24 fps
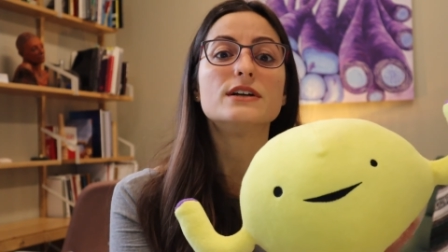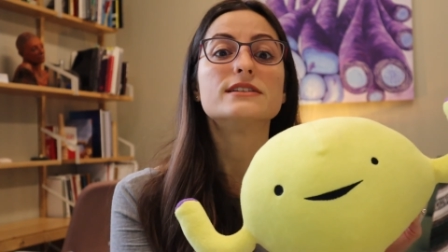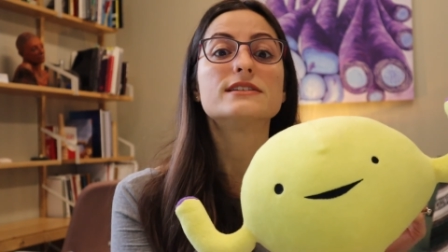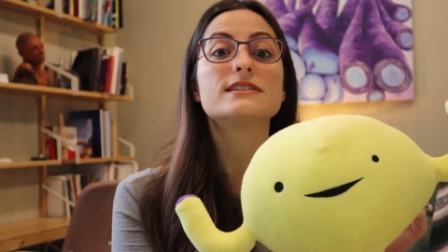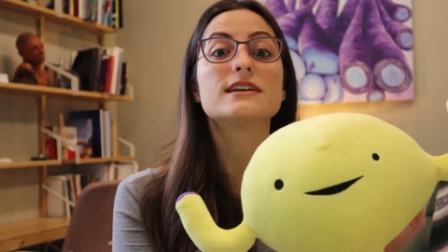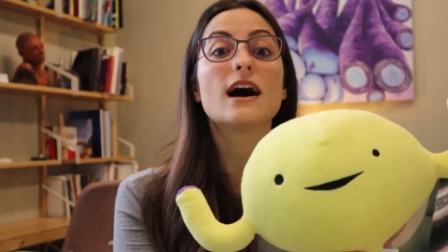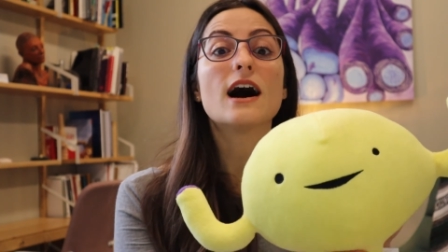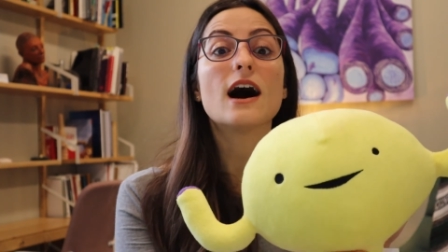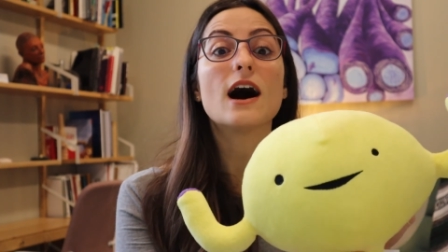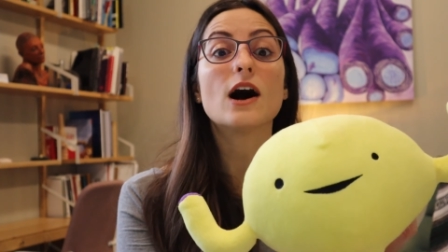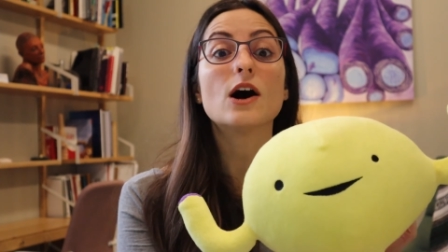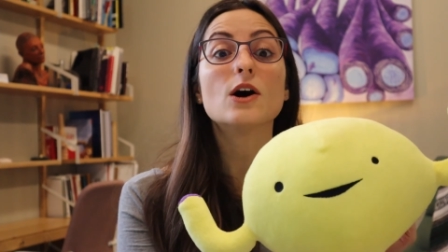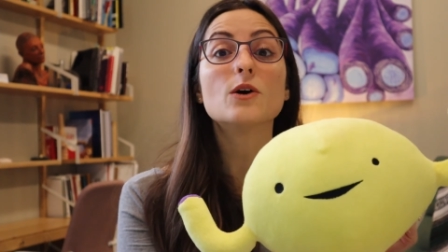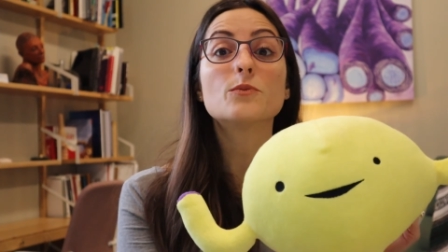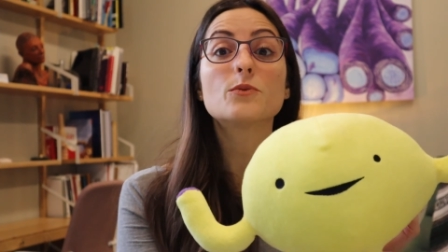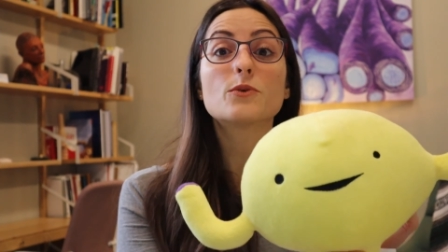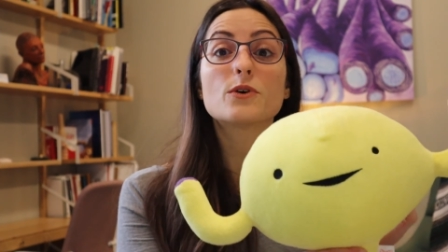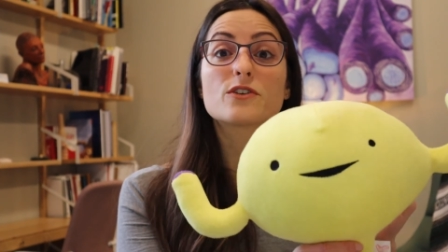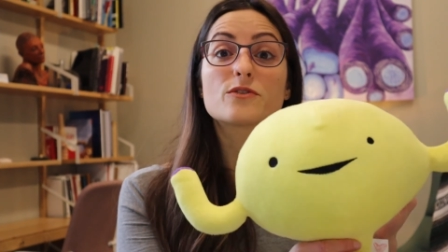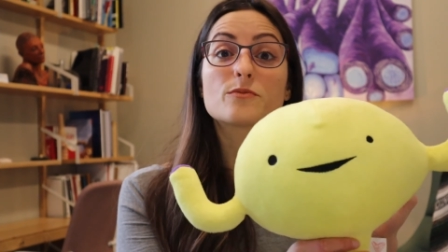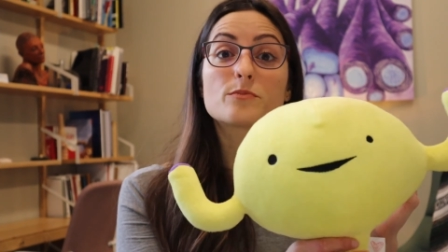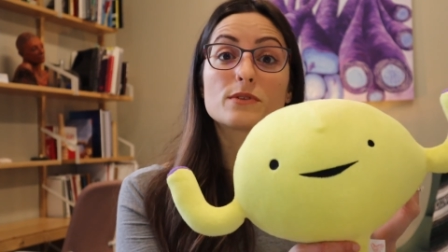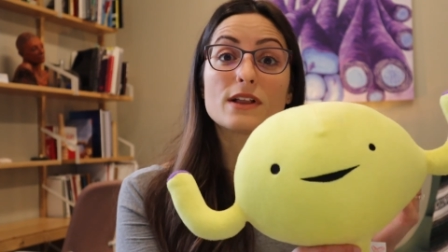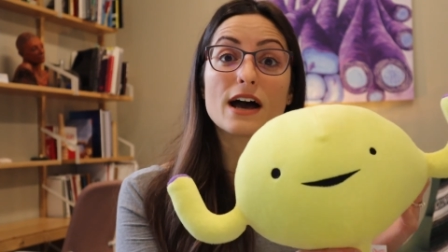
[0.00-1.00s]
to help
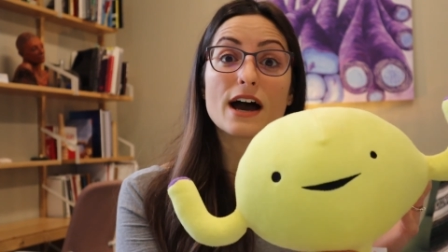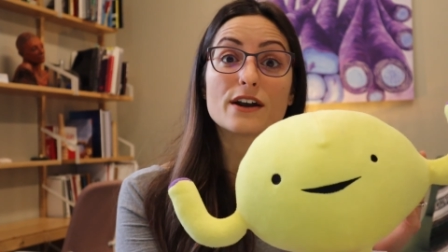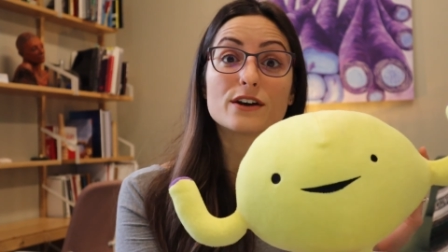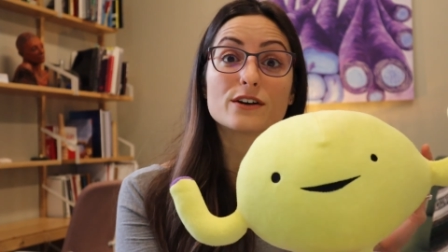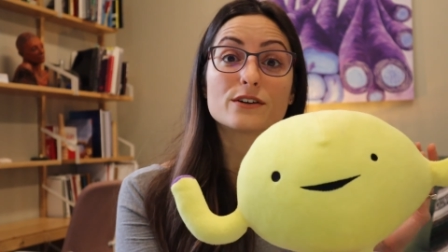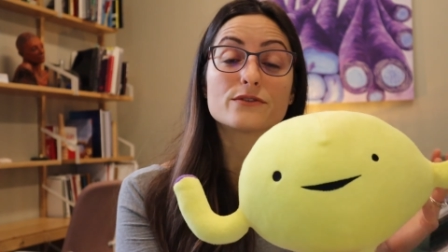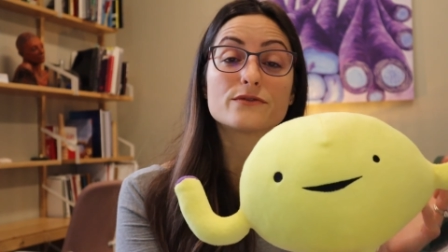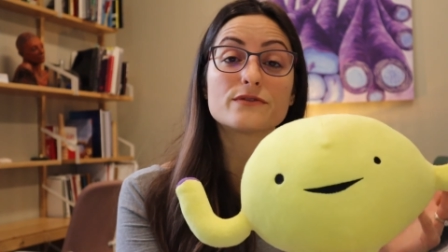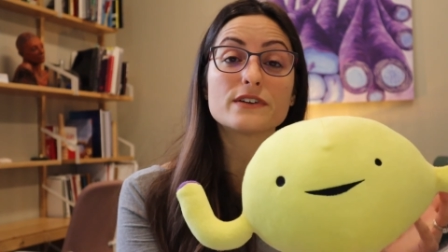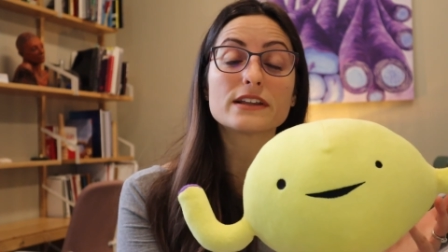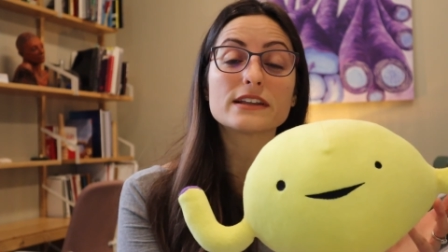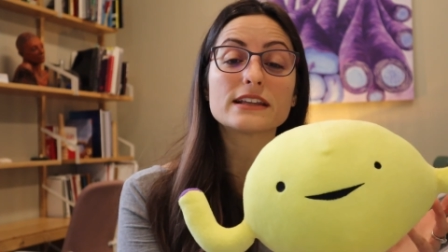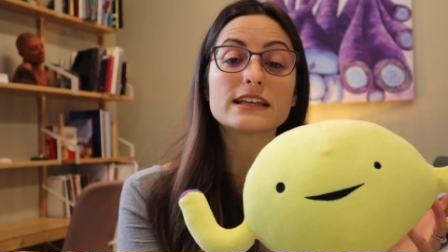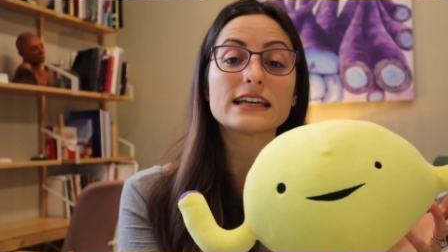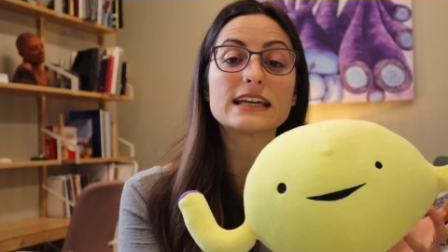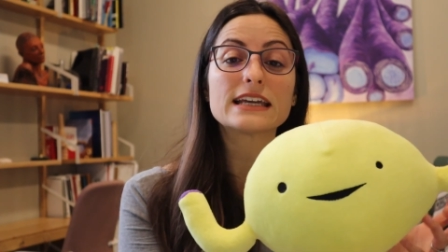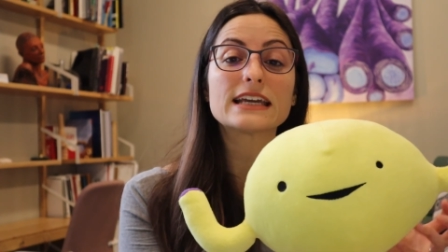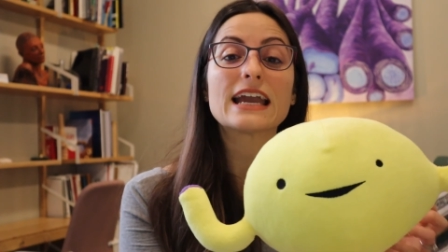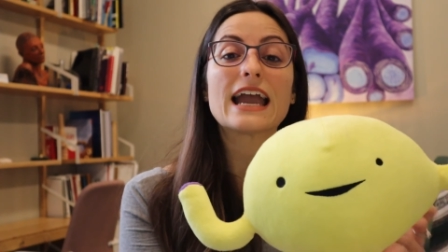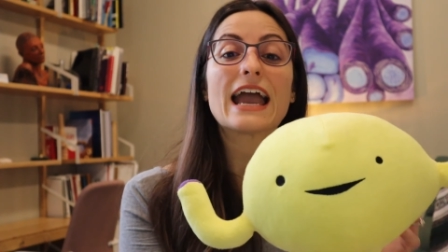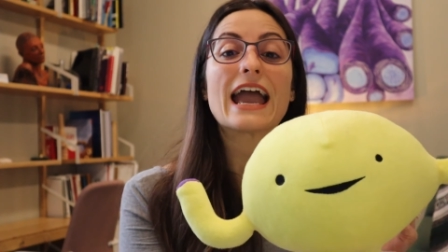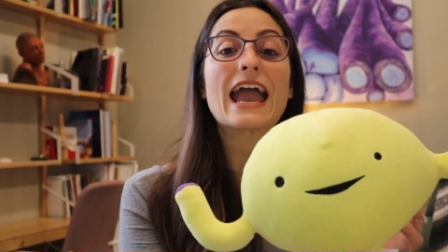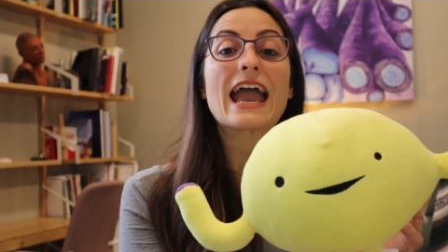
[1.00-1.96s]
with bladder filling